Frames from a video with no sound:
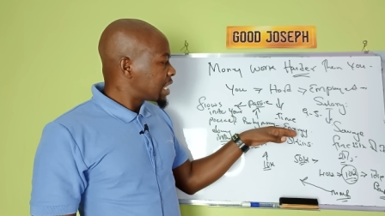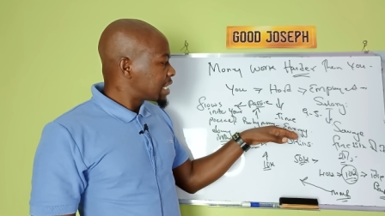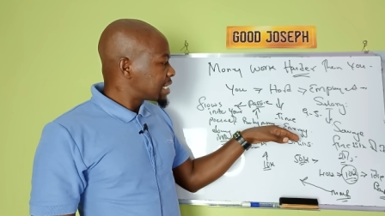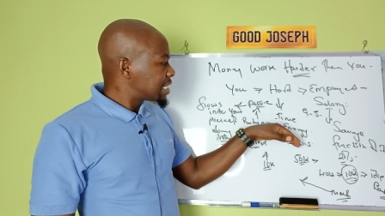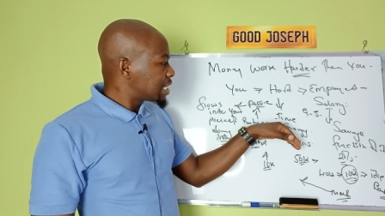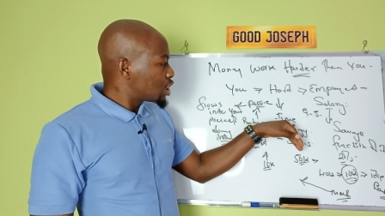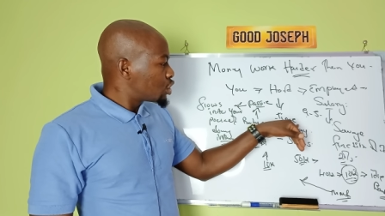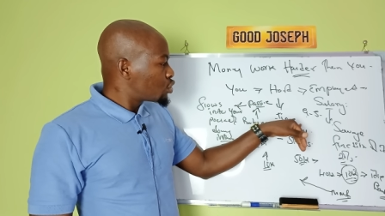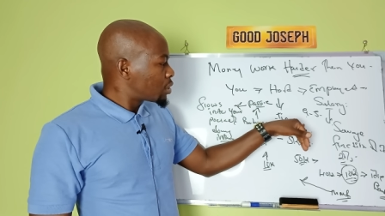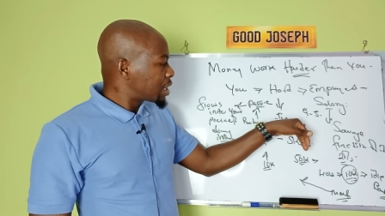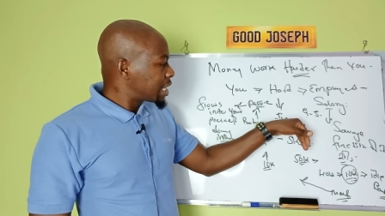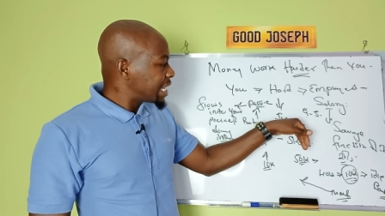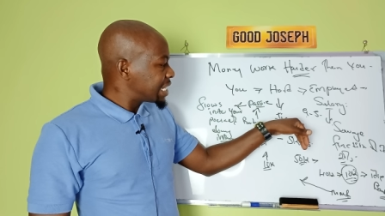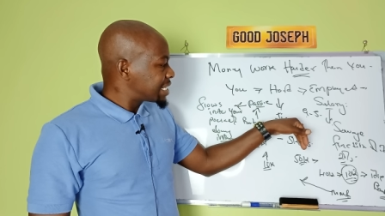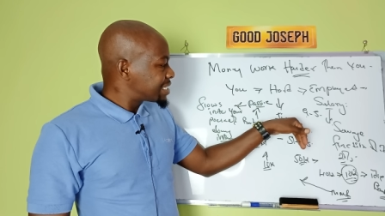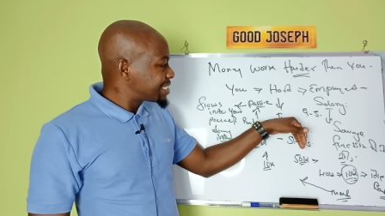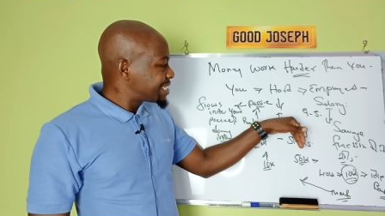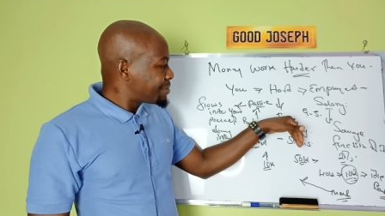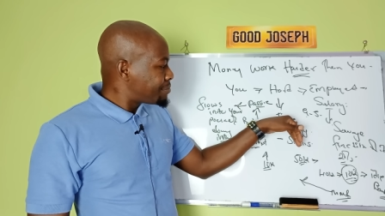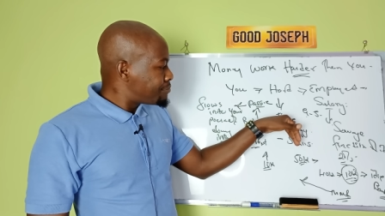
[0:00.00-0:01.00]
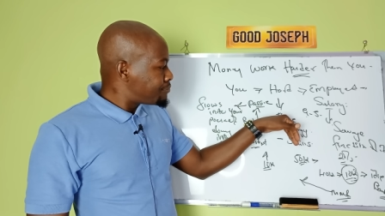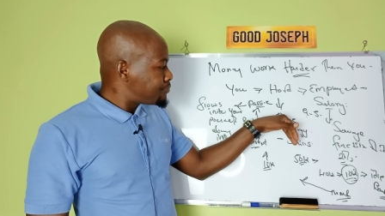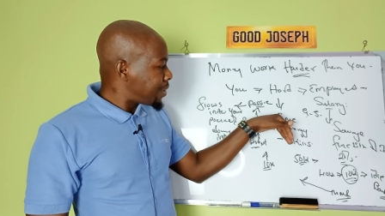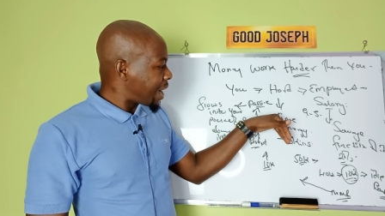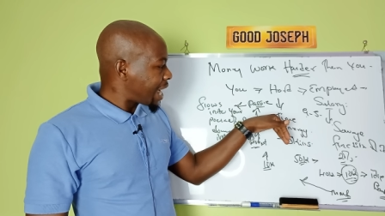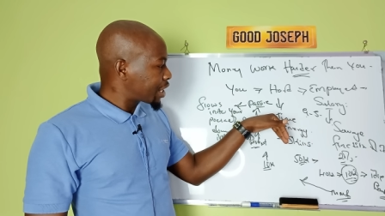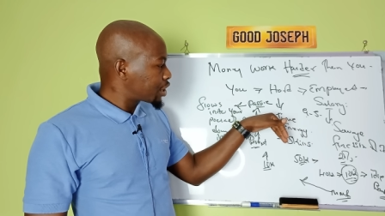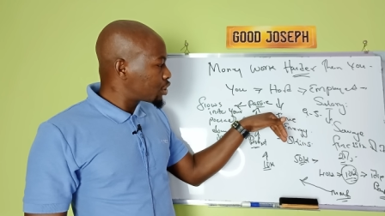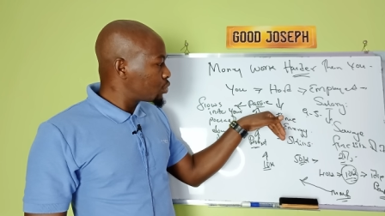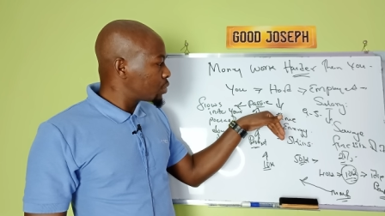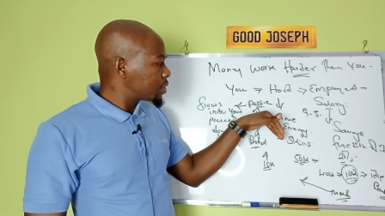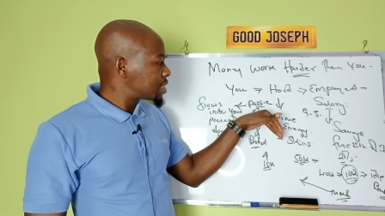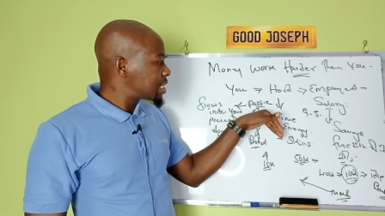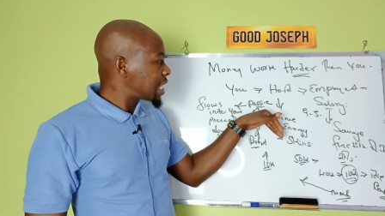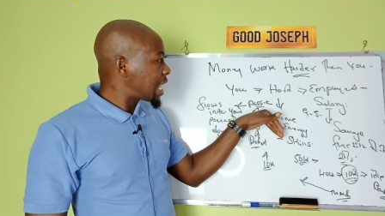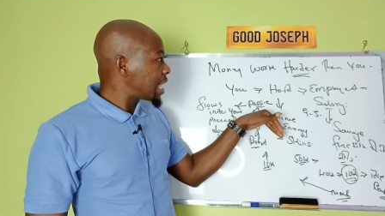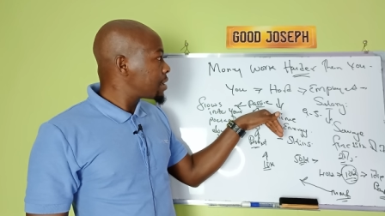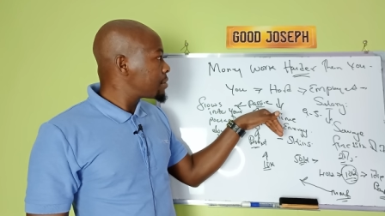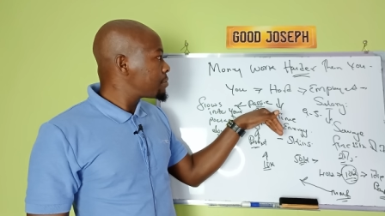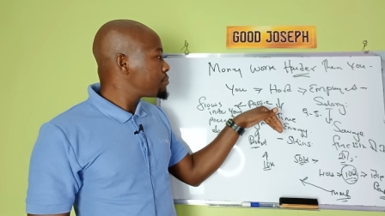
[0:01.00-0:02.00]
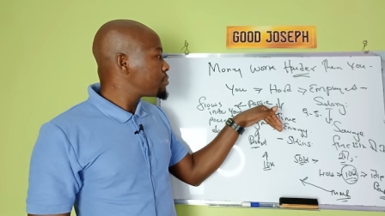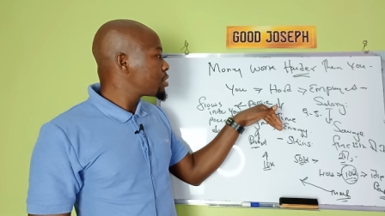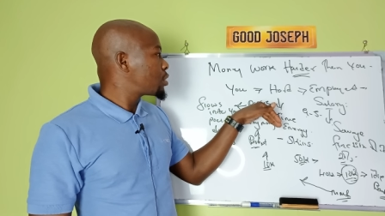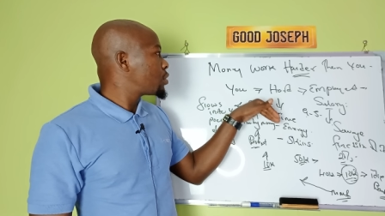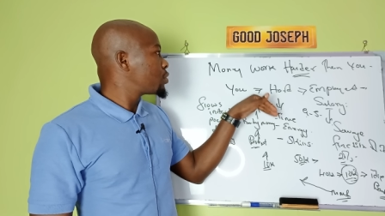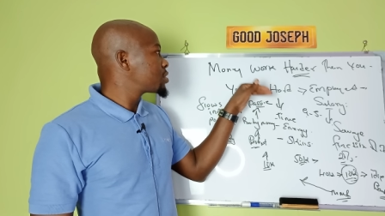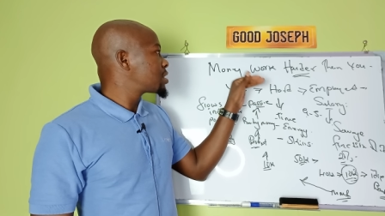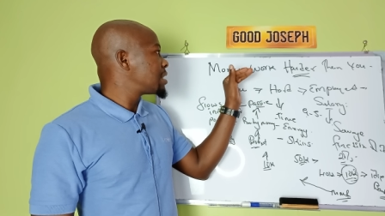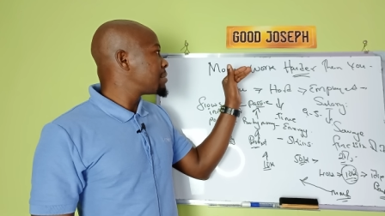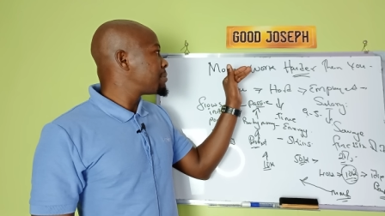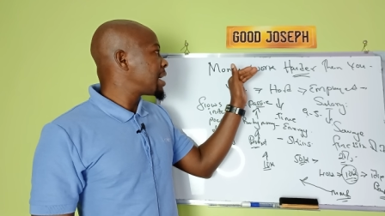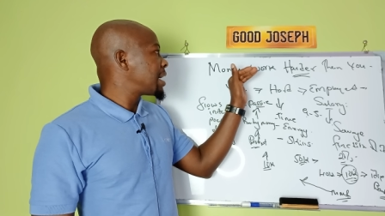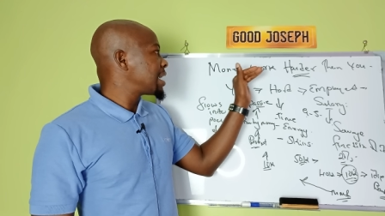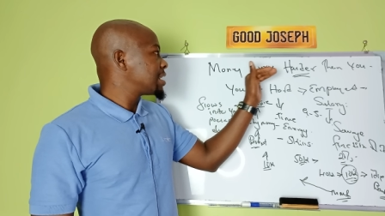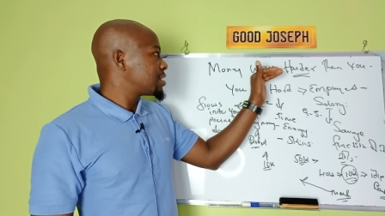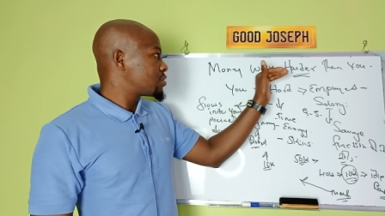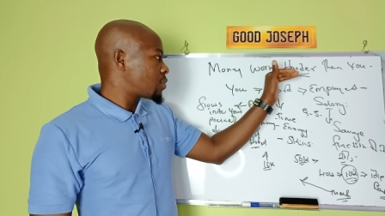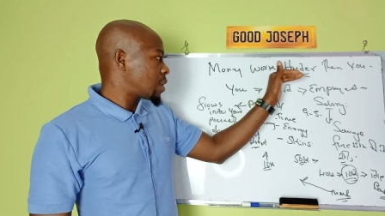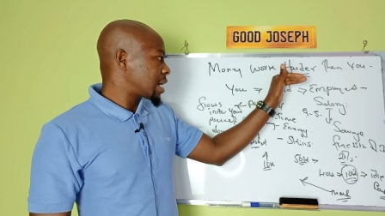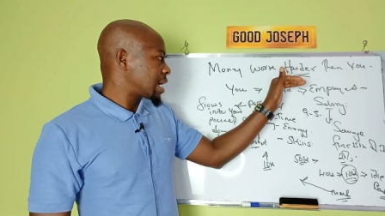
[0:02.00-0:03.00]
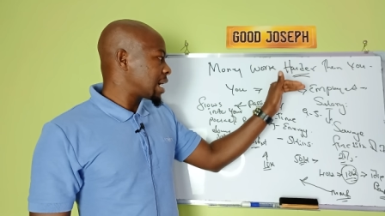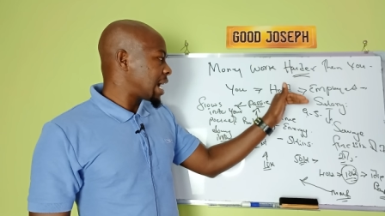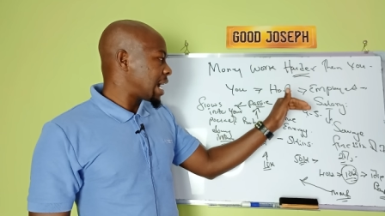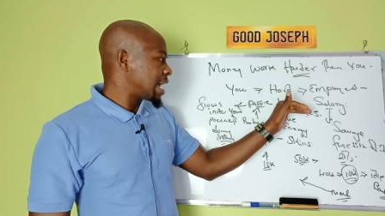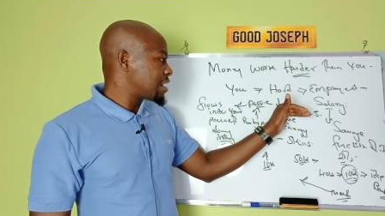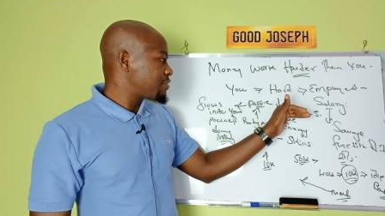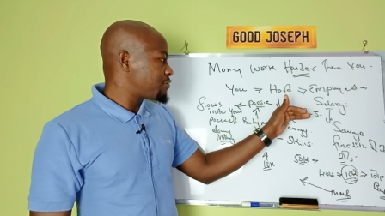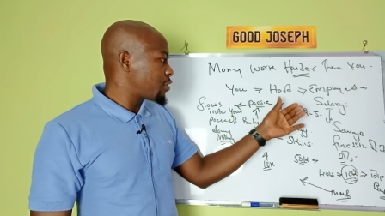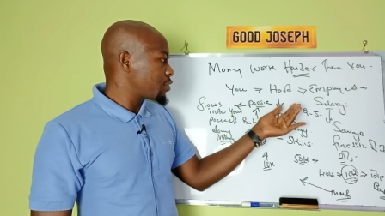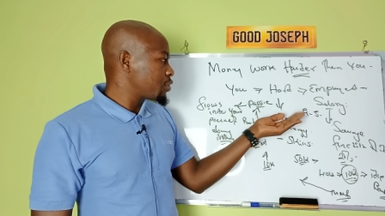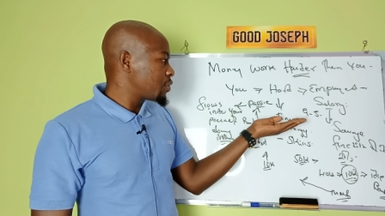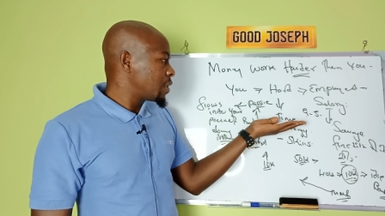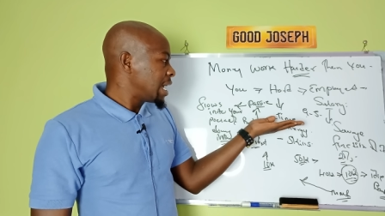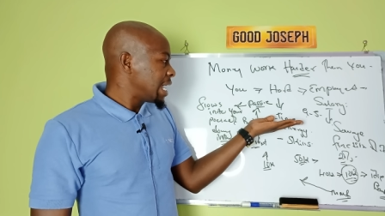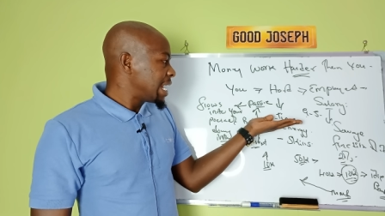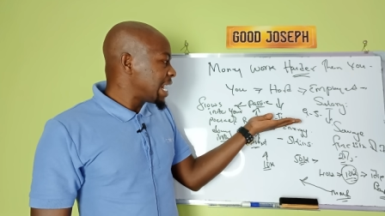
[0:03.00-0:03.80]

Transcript: See, you get back your time because the money is working harder for you.